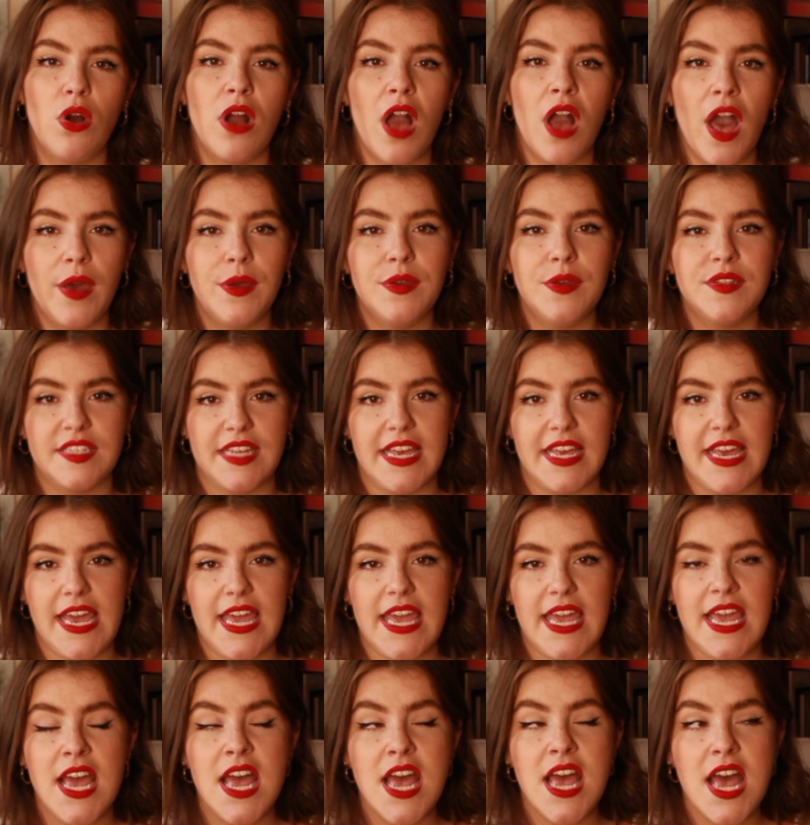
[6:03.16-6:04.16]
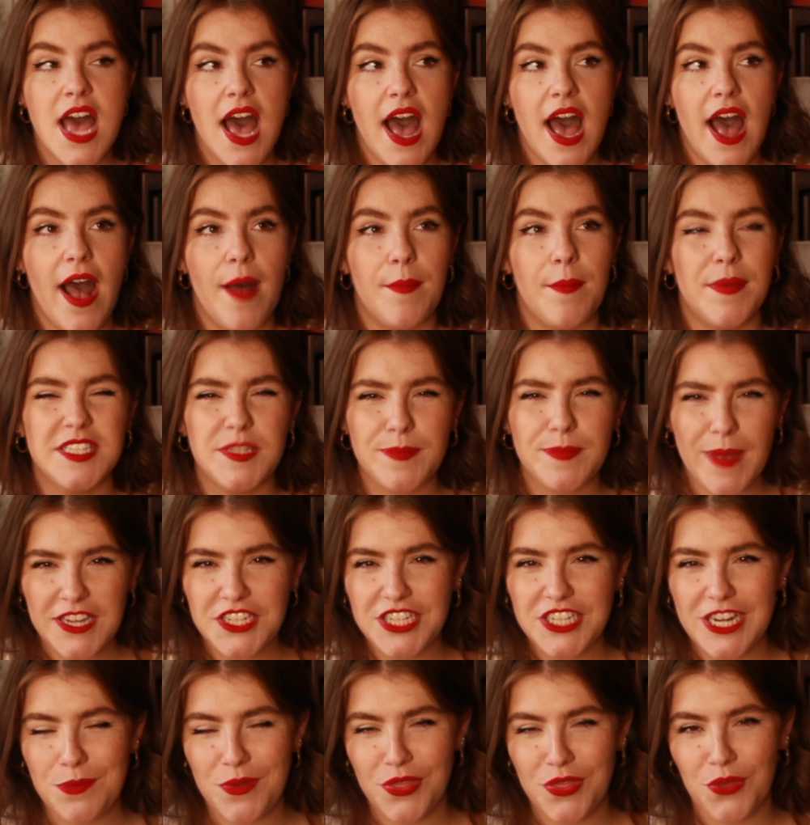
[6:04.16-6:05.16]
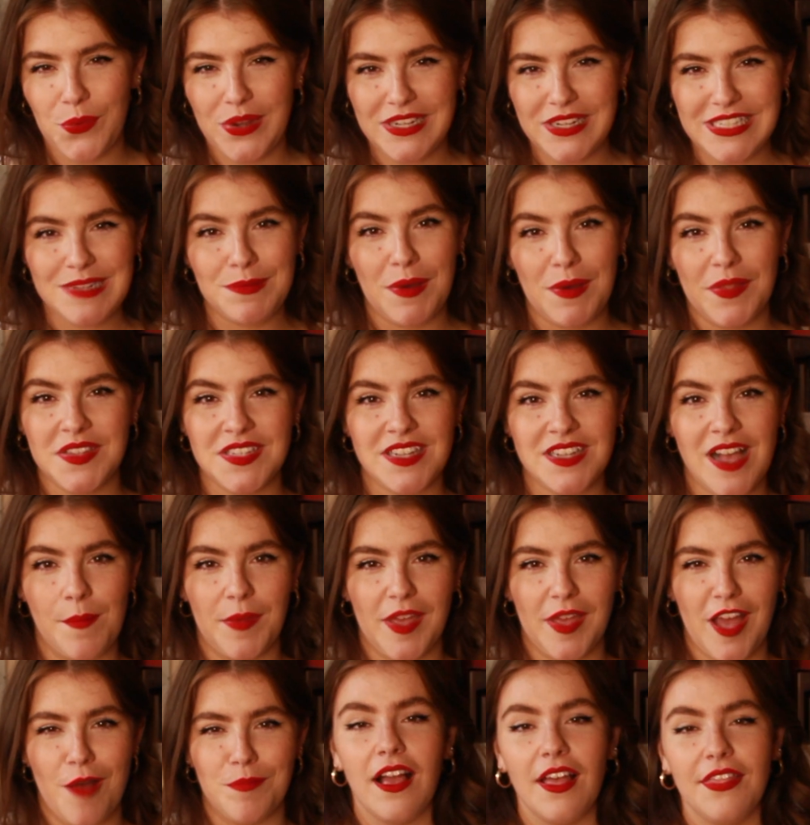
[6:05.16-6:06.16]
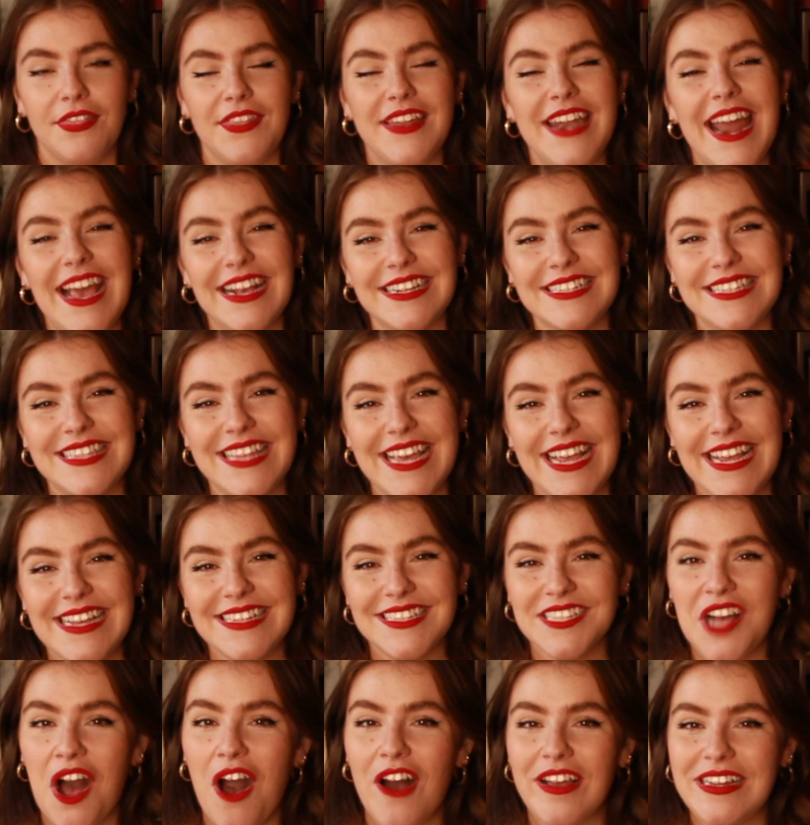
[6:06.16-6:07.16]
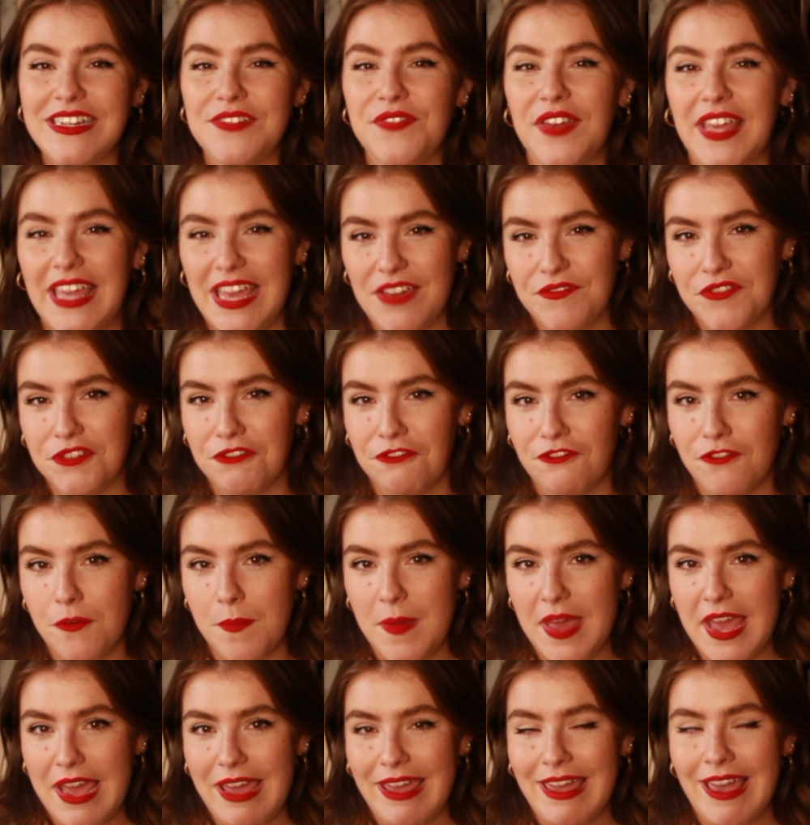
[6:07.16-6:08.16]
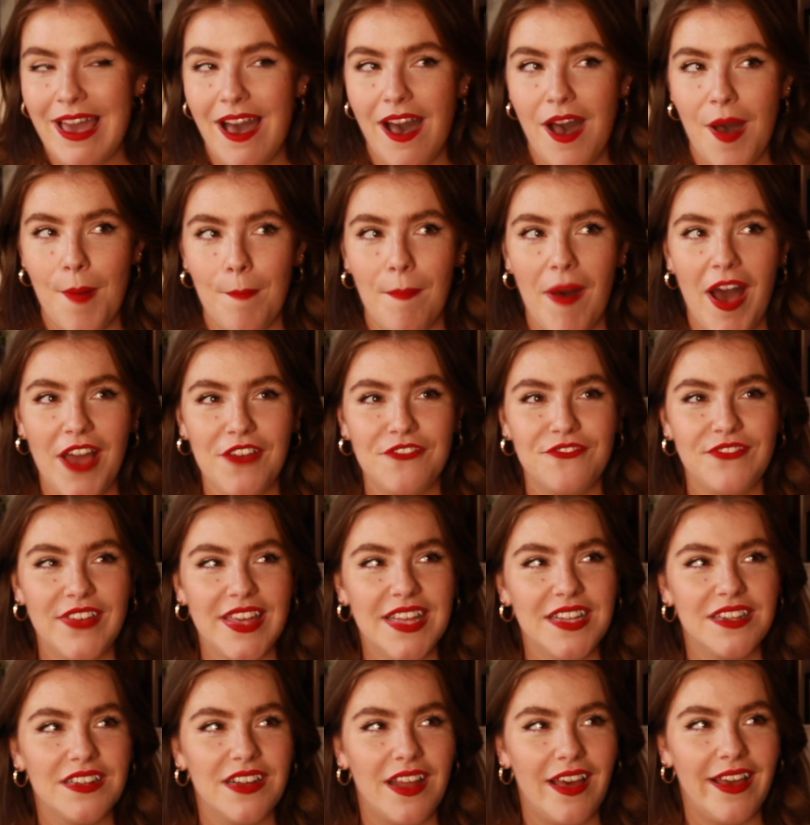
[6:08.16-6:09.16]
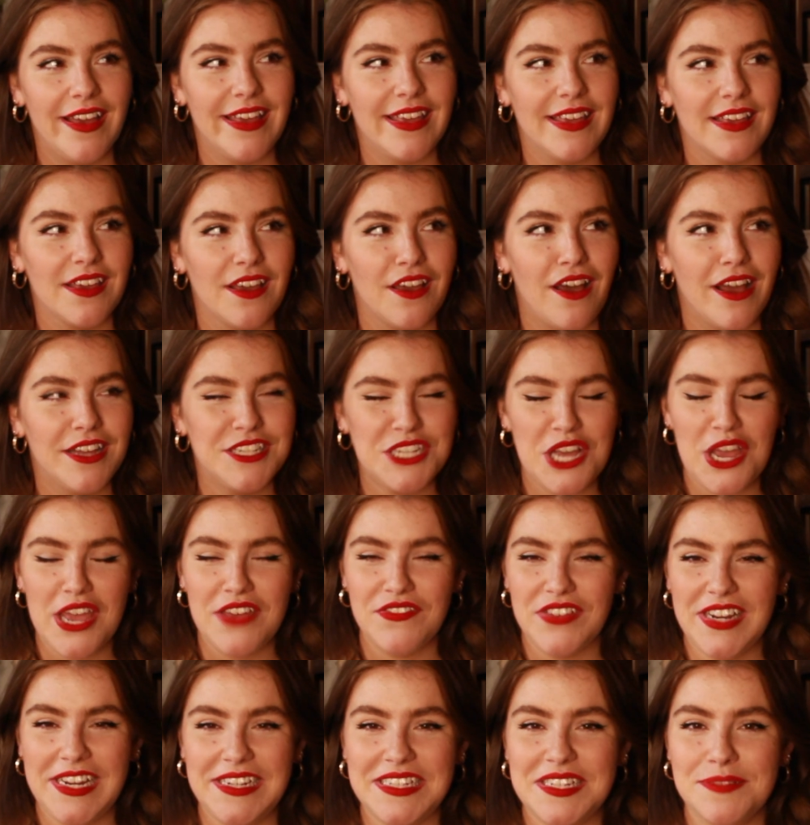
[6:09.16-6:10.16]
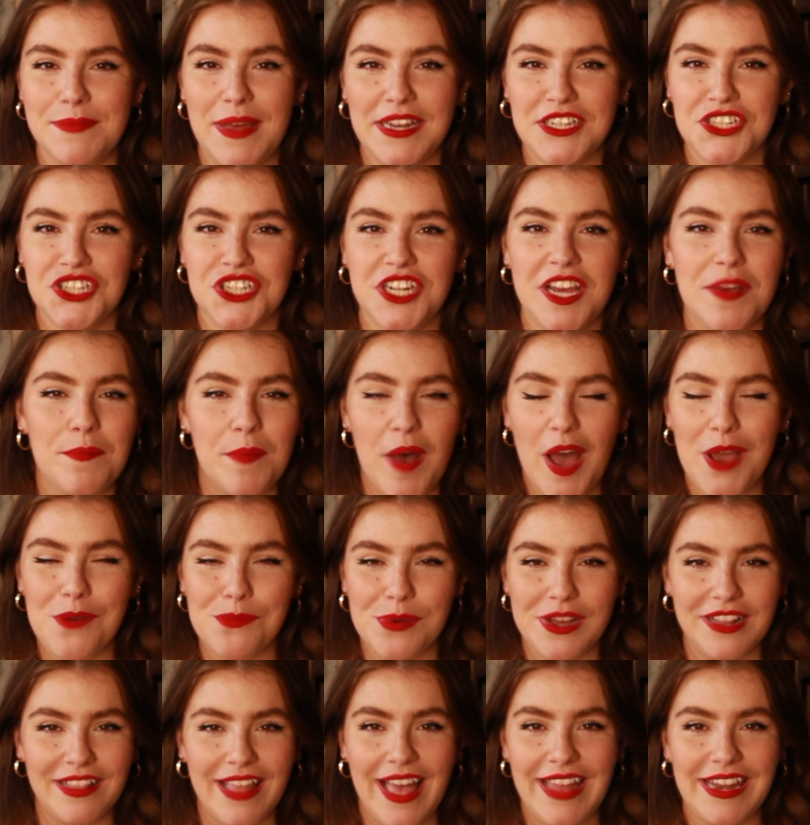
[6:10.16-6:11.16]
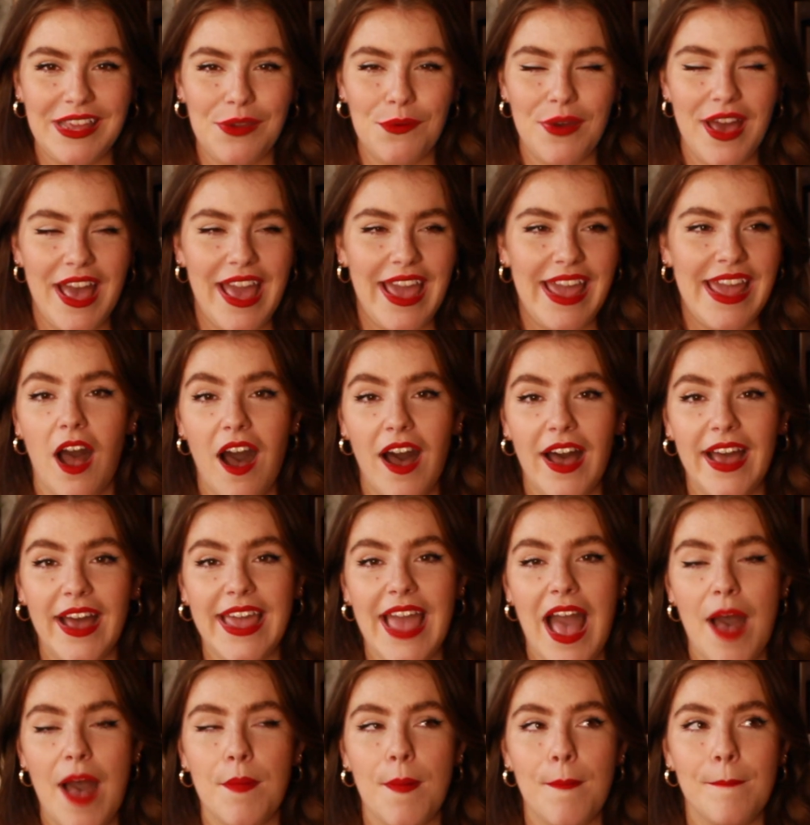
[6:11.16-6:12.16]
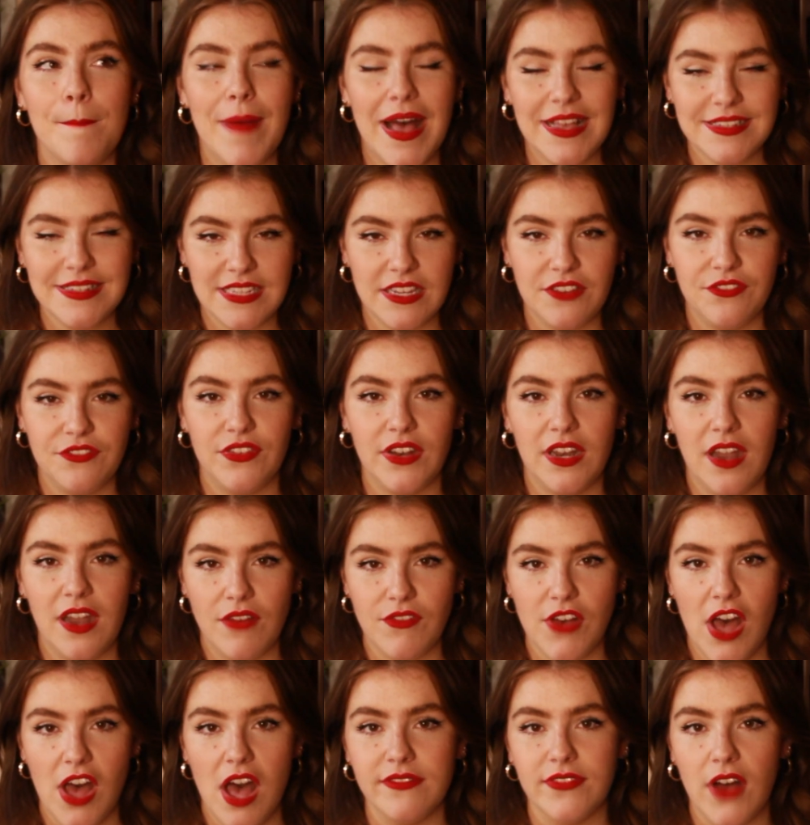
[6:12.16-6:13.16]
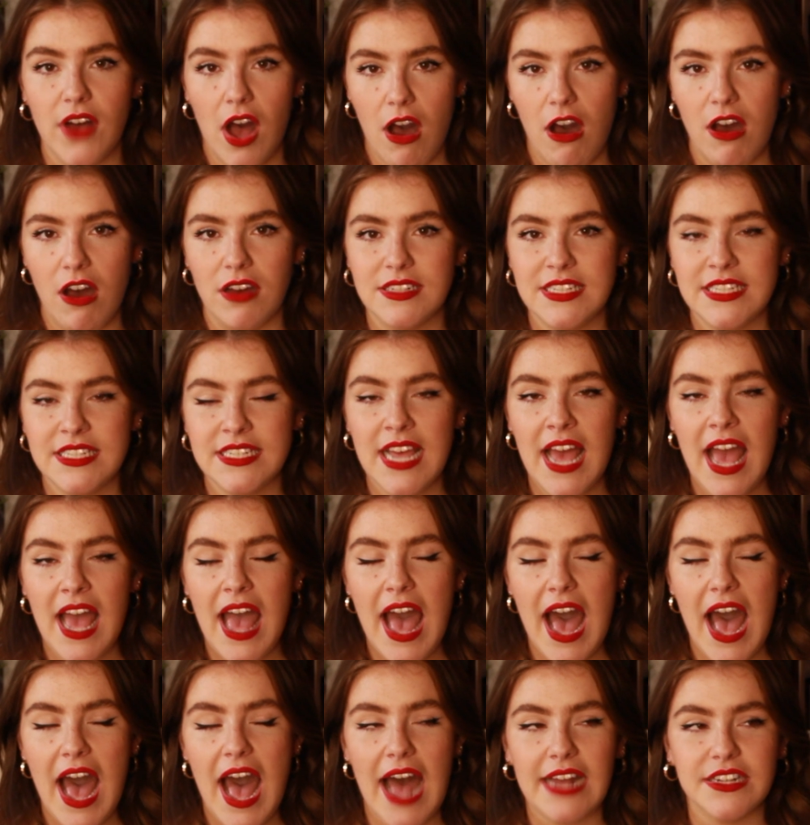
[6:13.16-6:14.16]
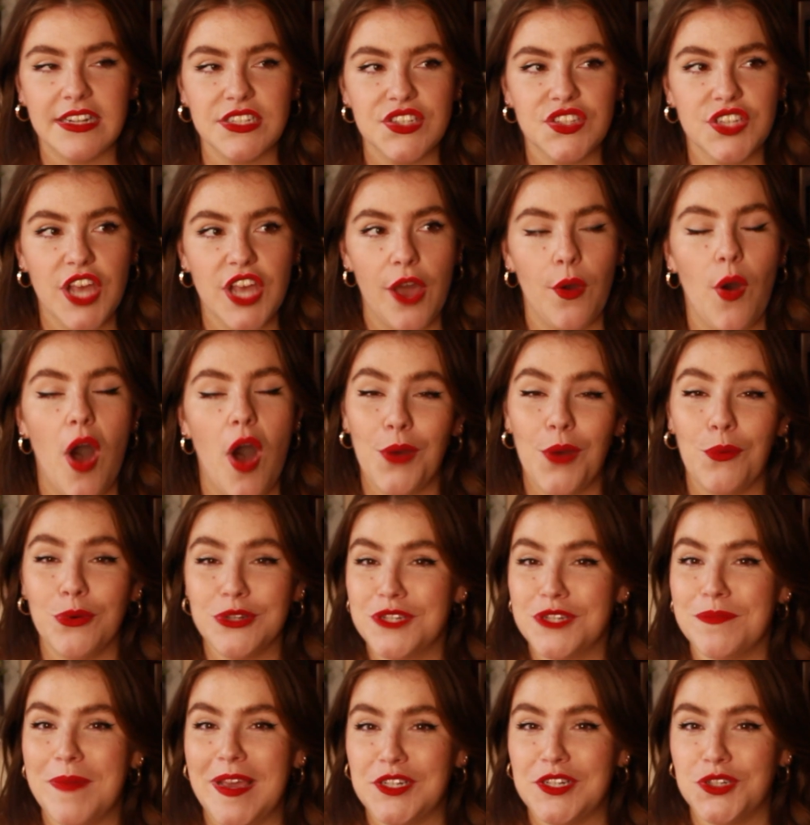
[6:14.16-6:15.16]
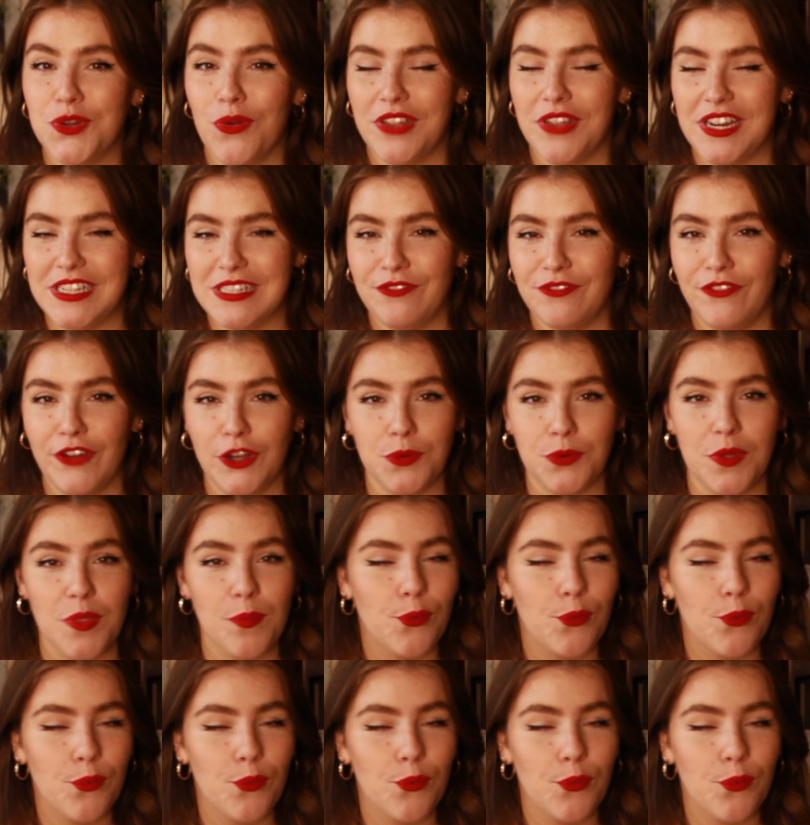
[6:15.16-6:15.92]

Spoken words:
cosy, especially with the winter months coming up. The next thing is kind of a given for me. I feel like I don't even need to mention it, but I will anyway. I am a massive lover of art, and so I want to make sure that it's filled with